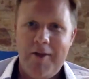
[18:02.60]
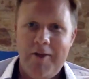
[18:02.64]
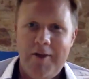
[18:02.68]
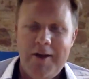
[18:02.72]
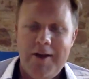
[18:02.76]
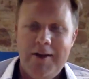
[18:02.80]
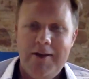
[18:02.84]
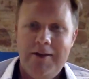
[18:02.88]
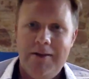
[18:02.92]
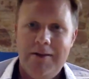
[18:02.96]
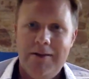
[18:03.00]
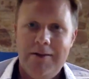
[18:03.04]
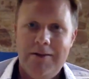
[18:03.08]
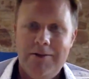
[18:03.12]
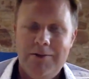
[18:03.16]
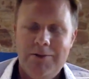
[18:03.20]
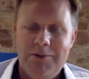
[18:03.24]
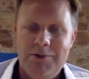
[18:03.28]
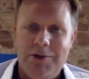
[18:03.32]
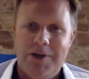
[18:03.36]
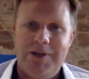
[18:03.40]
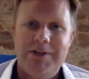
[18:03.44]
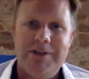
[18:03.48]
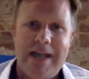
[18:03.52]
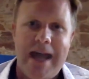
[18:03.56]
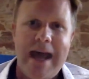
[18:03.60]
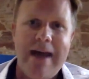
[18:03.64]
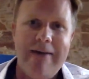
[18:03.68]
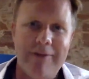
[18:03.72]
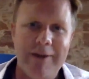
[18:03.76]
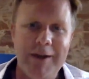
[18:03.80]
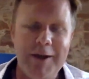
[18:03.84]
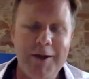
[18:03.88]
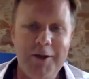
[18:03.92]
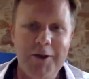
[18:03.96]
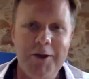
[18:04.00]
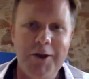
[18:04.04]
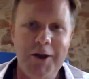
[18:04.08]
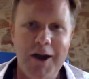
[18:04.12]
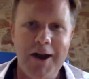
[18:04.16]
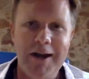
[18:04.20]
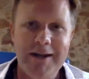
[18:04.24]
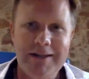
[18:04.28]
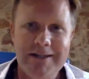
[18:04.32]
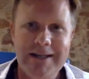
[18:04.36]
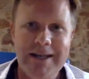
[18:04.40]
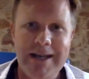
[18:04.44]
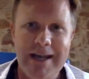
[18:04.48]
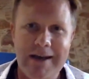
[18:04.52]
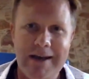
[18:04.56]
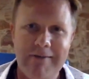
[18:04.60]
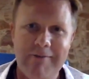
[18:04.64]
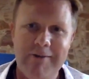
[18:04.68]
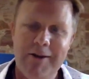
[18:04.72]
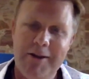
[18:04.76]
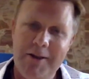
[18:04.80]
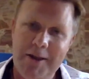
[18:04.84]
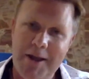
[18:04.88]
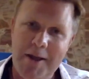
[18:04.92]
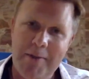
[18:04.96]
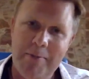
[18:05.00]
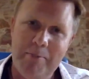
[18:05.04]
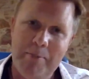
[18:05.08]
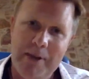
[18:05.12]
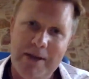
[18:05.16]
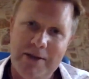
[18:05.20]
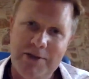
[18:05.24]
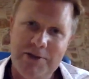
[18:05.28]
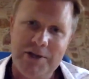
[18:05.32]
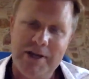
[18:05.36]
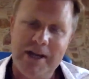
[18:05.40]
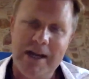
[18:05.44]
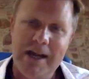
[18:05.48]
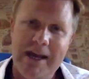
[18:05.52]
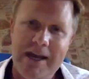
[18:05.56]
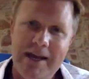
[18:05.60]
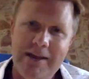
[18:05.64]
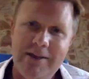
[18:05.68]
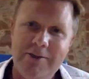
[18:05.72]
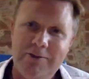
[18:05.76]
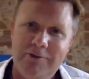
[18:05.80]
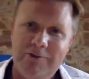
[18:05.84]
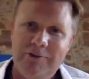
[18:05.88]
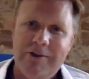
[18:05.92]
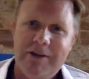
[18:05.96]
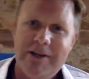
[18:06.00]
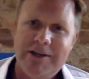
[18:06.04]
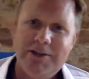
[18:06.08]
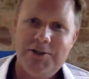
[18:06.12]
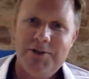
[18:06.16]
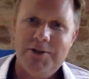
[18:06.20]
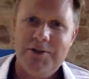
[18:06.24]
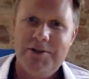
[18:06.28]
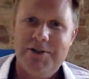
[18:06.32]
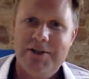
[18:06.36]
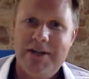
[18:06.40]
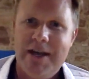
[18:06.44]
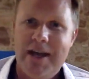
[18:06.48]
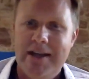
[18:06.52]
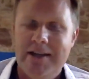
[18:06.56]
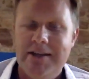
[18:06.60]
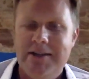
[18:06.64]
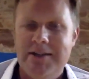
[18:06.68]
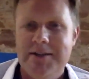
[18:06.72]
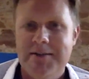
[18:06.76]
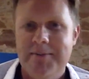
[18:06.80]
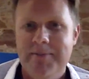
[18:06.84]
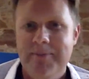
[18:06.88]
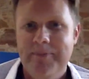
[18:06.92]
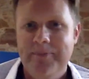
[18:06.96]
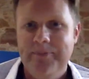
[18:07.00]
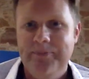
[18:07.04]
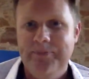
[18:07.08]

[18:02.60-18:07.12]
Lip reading: than just having a good idea and pitching it in the traditional sense.